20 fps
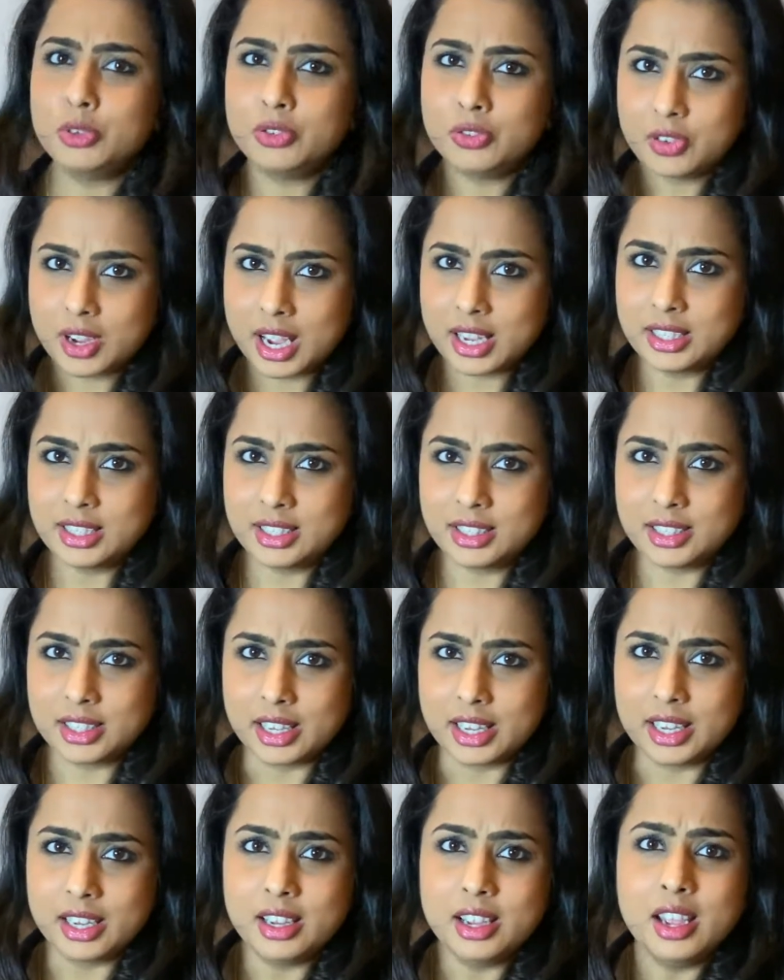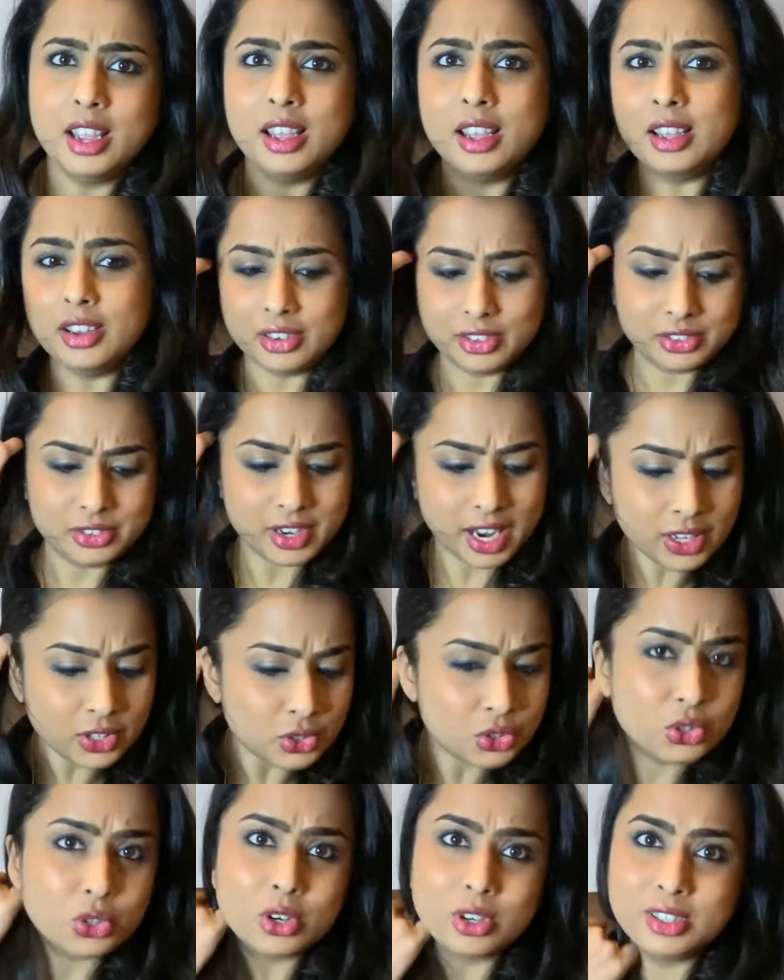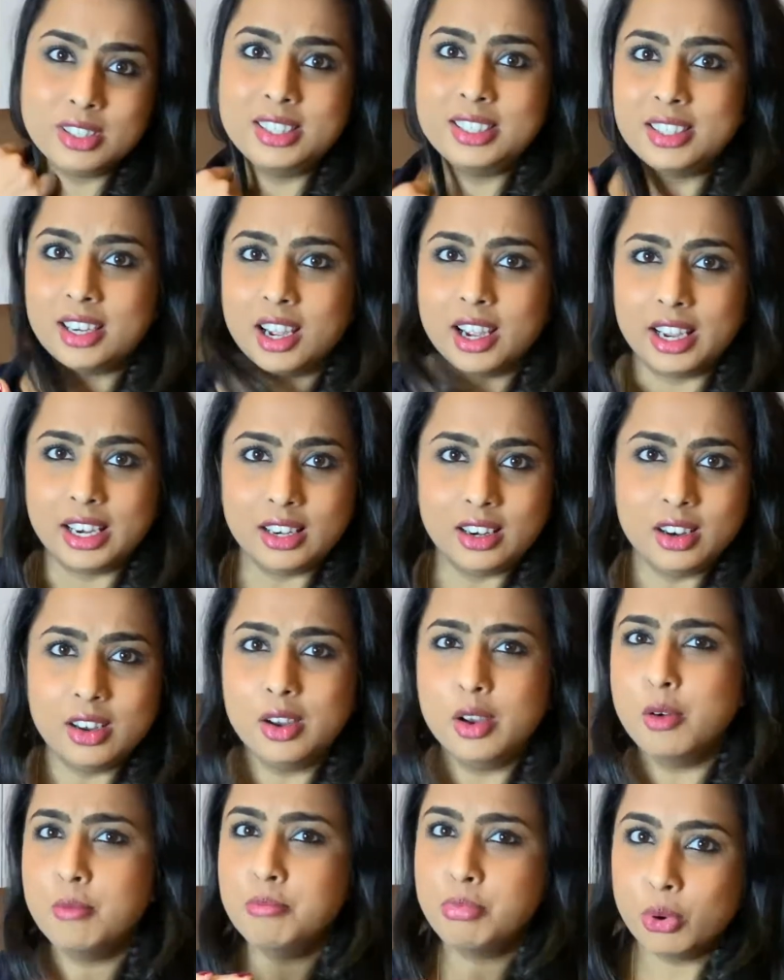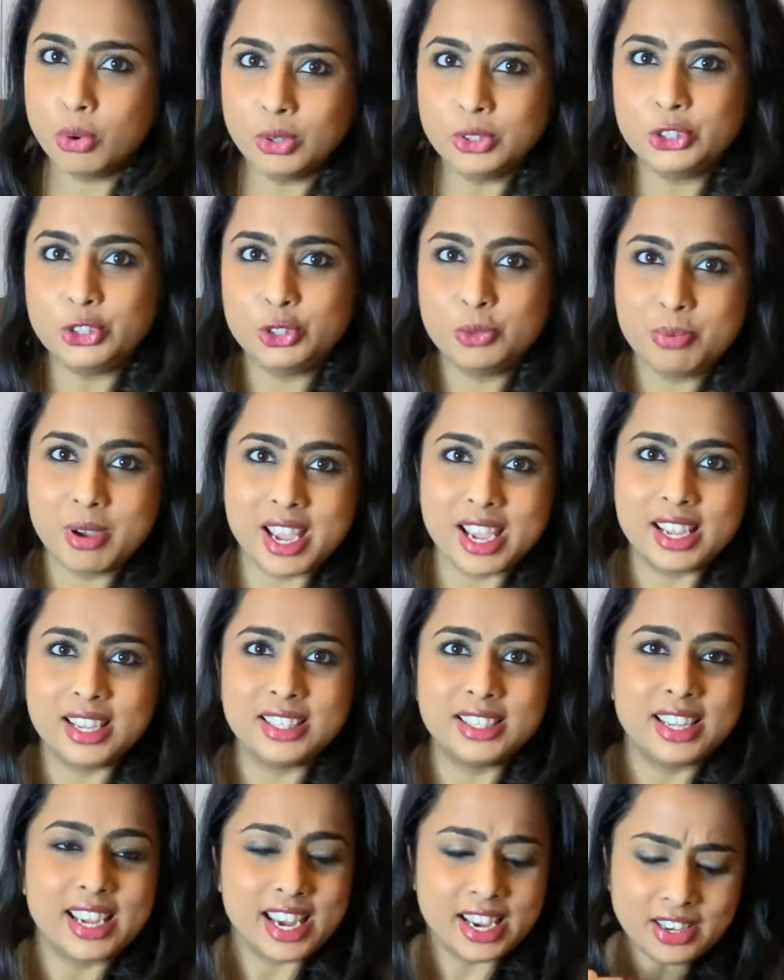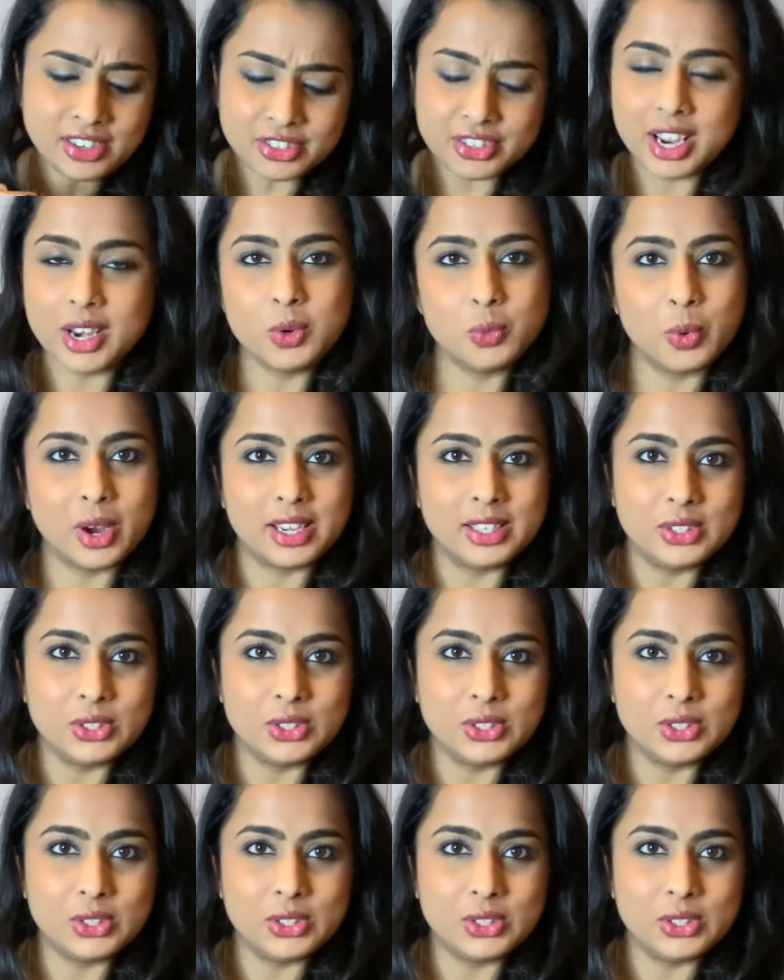fancy restaurant style poached pears in red wine